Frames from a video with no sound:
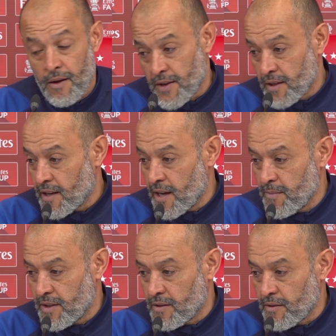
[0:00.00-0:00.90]
Now, that
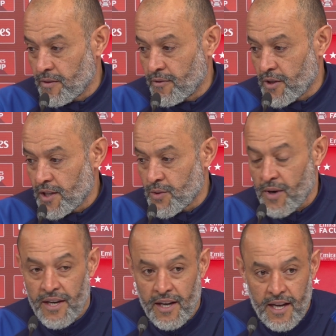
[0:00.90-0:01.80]
game is for us
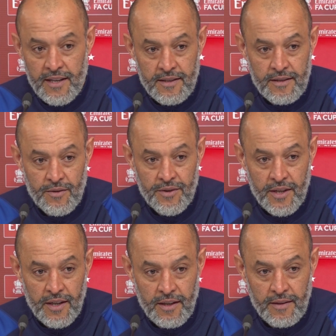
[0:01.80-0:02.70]
to analyse, to
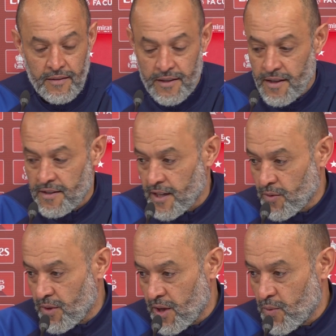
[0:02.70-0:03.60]
see the things
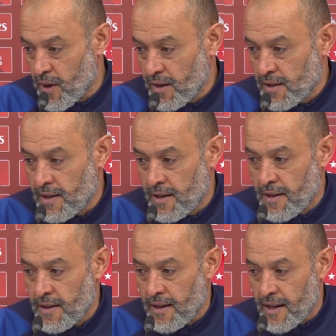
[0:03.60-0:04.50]
that we did well.
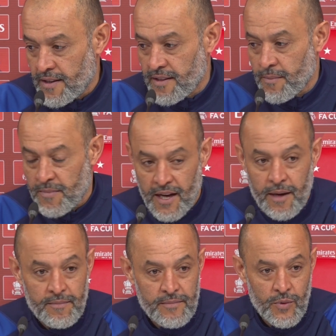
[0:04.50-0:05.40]
At the same
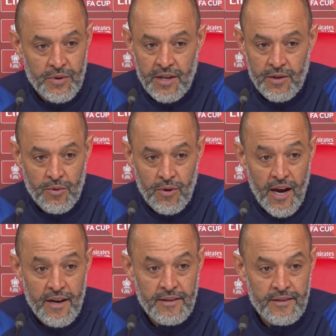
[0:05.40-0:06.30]
time, we didn't do
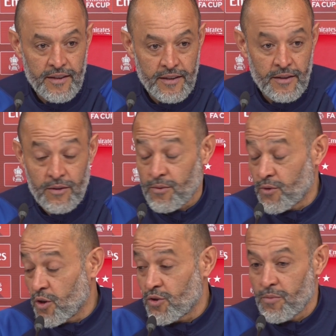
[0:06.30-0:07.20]
anything,
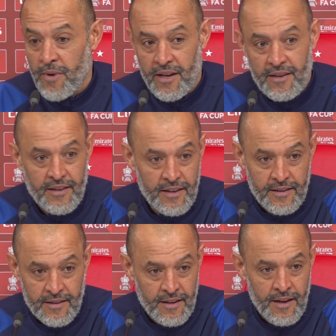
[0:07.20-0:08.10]
not too many
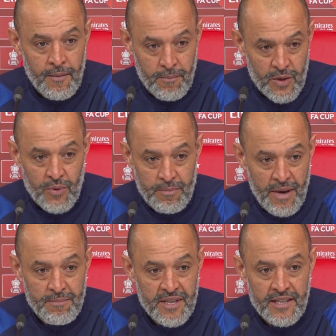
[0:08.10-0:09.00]
things, but we
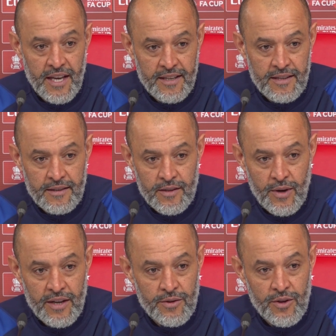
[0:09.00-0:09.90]
made mistakes,
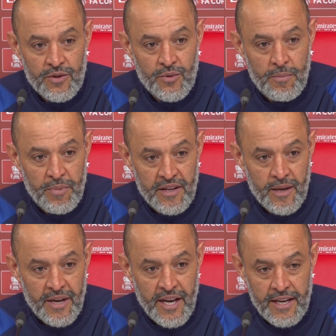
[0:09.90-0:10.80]
tried to not repeat
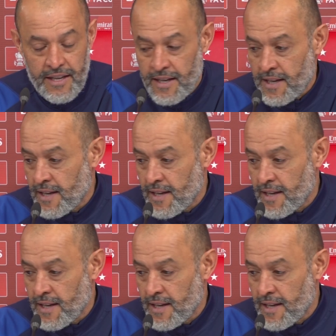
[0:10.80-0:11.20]
them again.